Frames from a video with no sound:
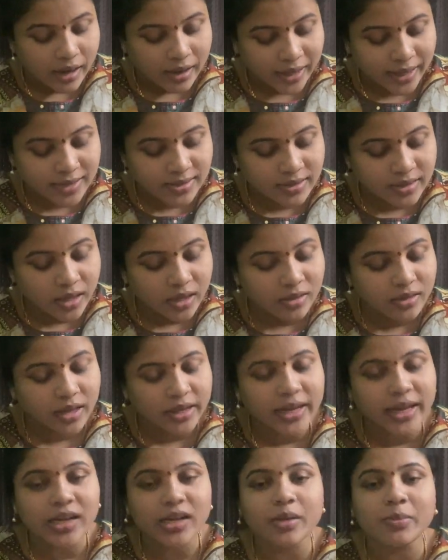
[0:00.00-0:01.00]
Next thing, the
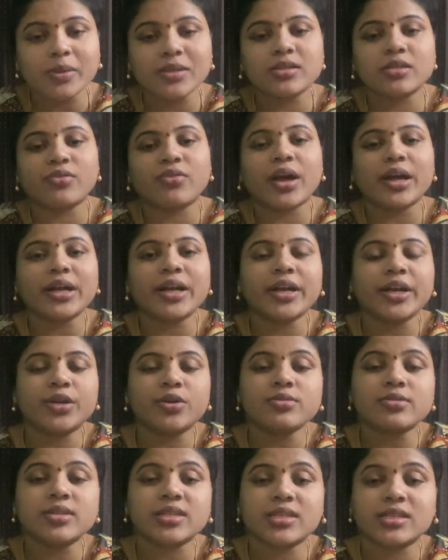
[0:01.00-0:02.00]
kingdom is divided
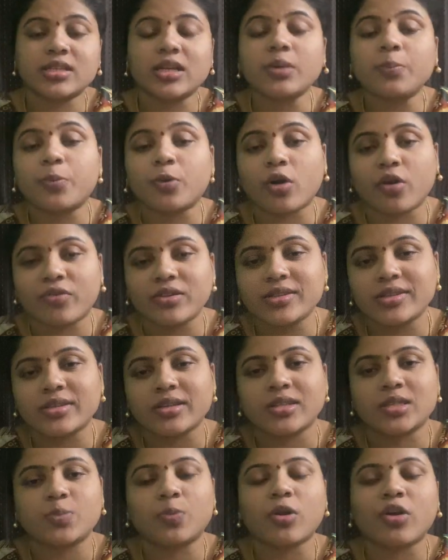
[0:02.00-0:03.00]
into 16
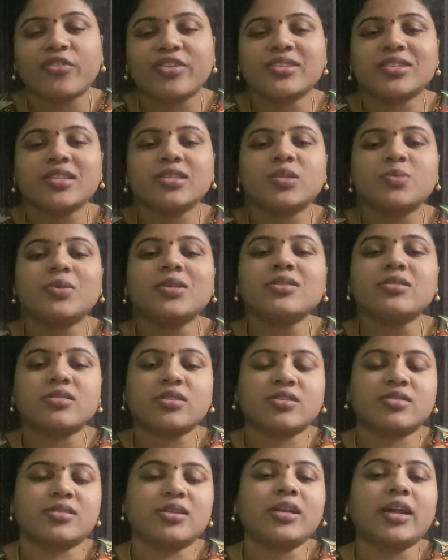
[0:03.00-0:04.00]
provinces. Provinces means
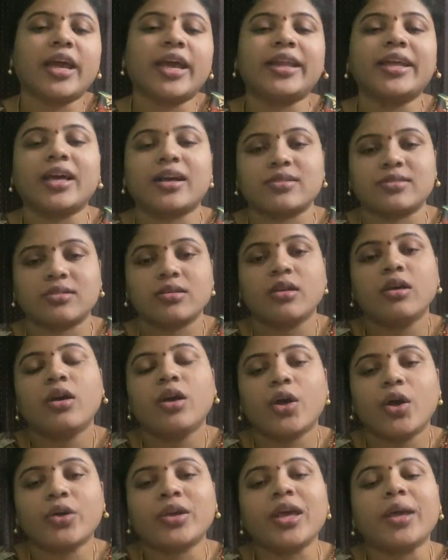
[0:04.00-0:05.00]
16 areas.
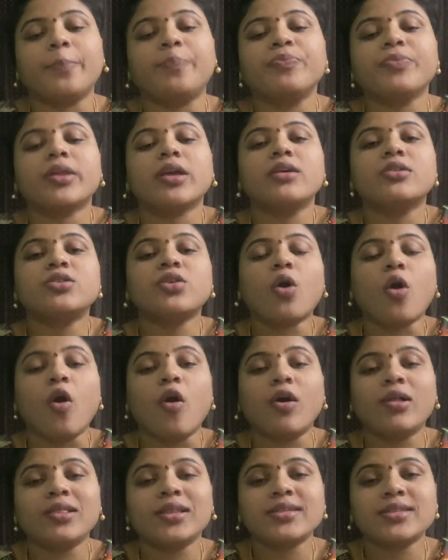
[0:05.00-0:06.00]
Okay, so
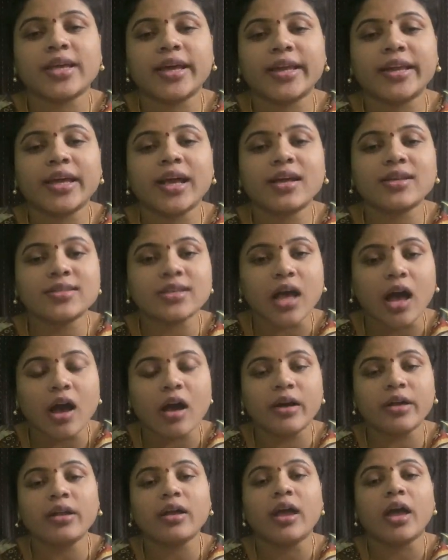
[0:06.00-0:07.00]
all these areas are